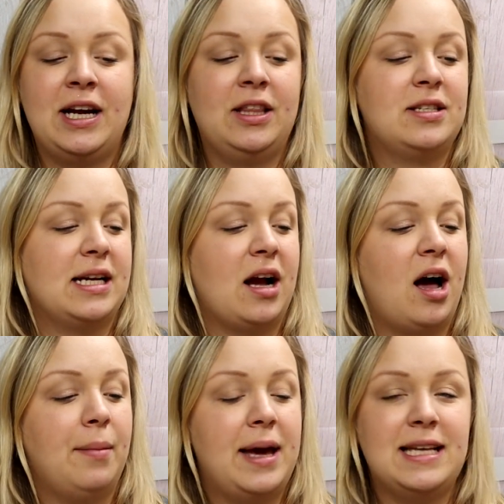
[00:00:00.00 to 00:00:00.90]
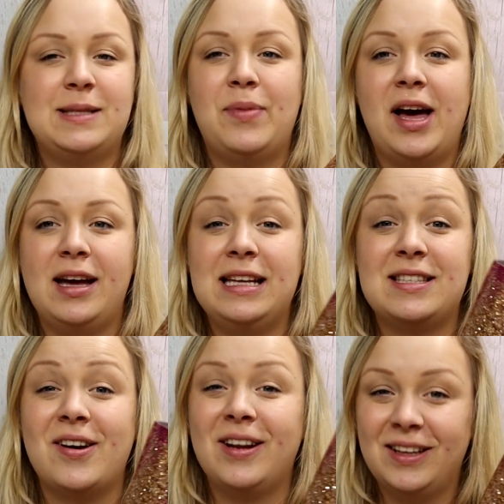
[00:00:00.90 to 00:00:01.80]
It looks like a hot mess, but
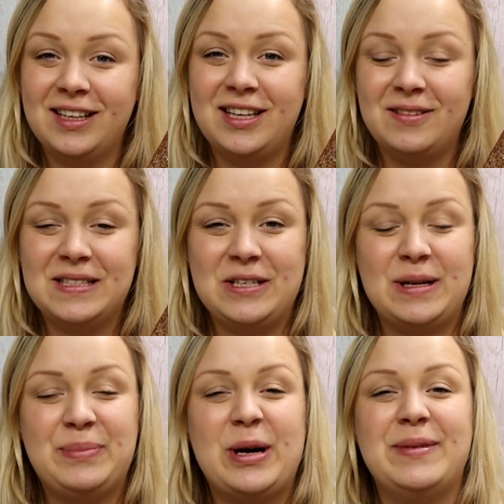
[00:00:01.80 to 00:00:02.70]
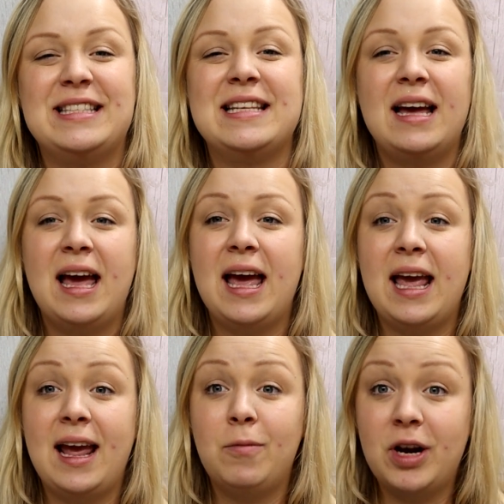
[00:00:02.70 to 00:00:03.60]
it's going to look cute soon, I promise.
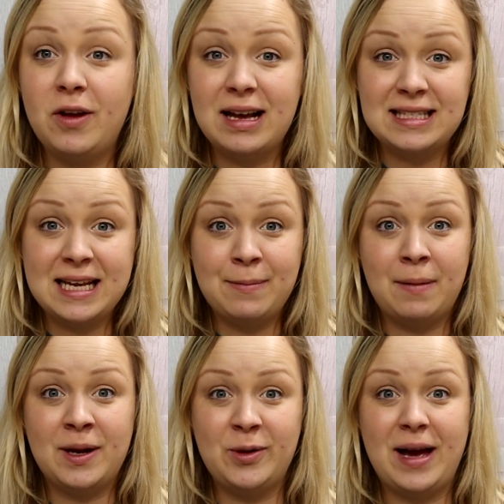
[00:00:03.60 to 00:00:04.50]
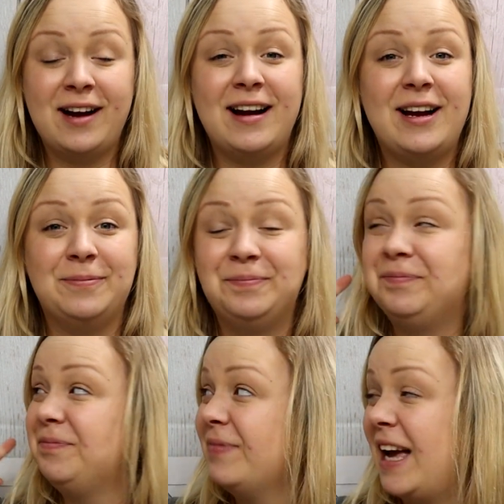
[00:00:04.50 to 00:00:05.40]
And what do you guys think about my new background?
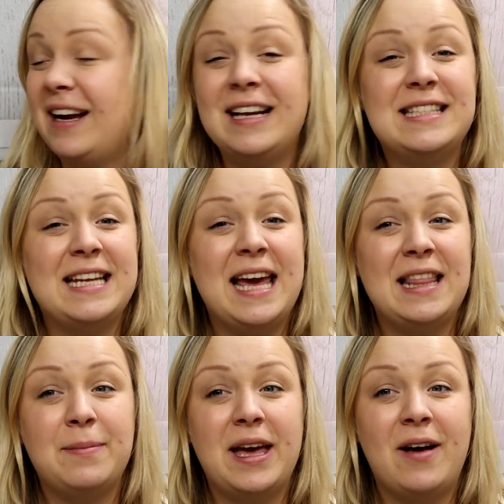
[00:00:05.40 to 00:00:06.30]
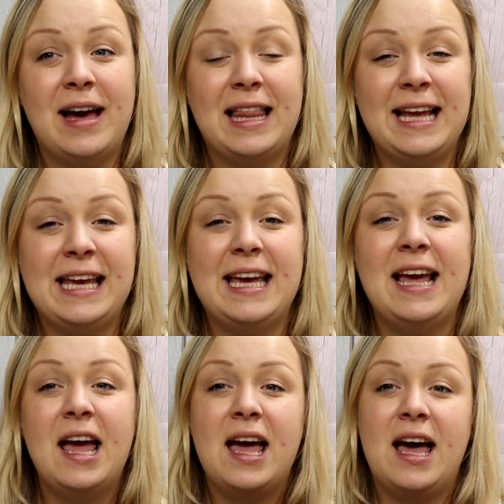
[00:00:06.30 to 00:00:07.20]
I got it today in the mail. I like it.
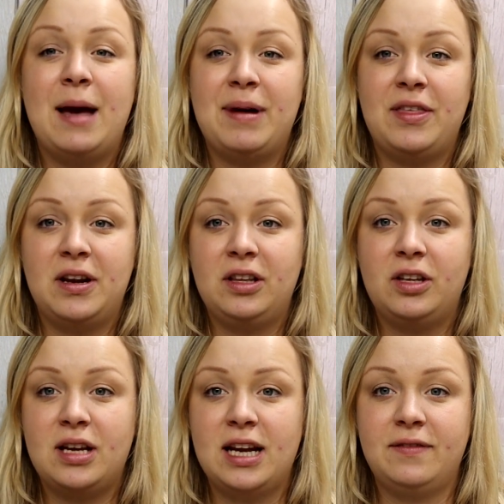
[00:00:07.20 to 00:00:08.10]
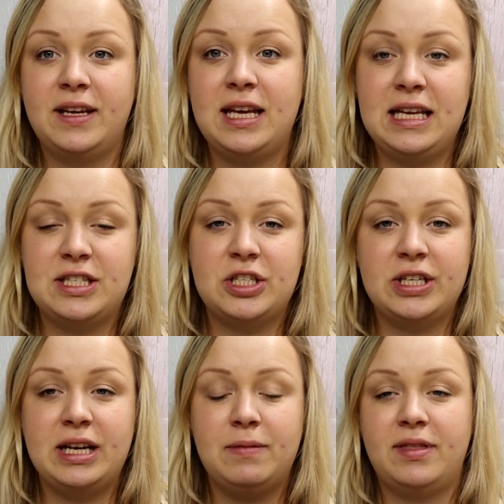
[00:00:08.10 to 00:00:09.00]
Um, I thought it looked kind of like
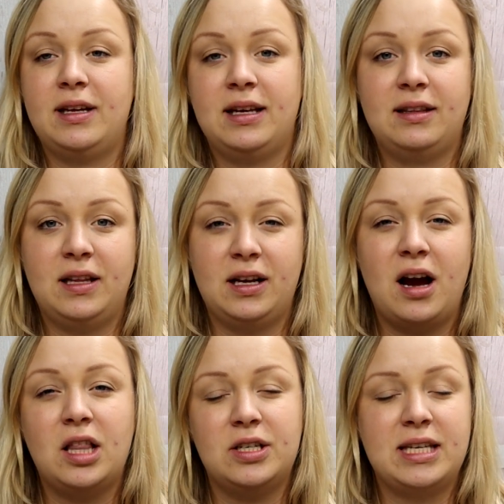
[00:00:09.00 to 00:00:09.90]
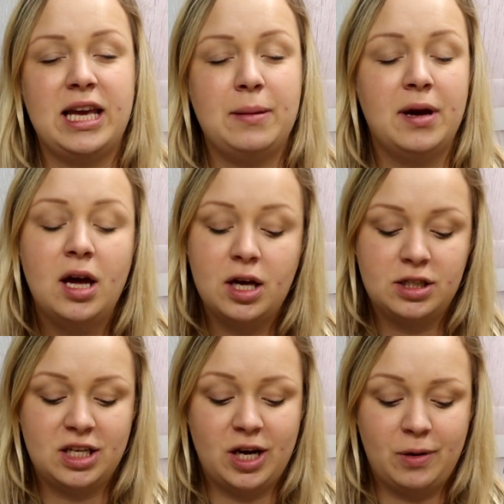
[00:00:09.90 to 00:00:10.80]
Eastery with like the collar scheme.
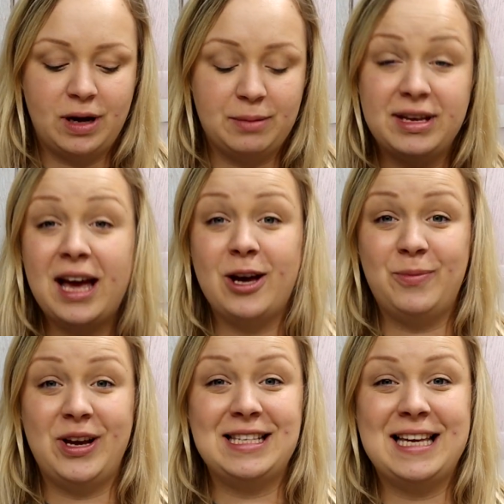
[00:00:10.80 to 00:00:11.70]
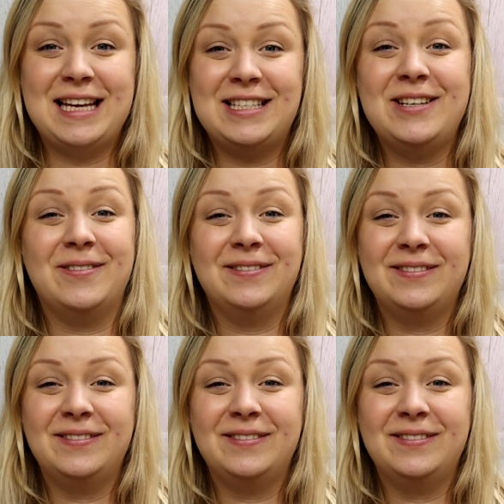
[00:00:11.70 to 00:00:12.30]
So um, yeah, I hope you guys like it too.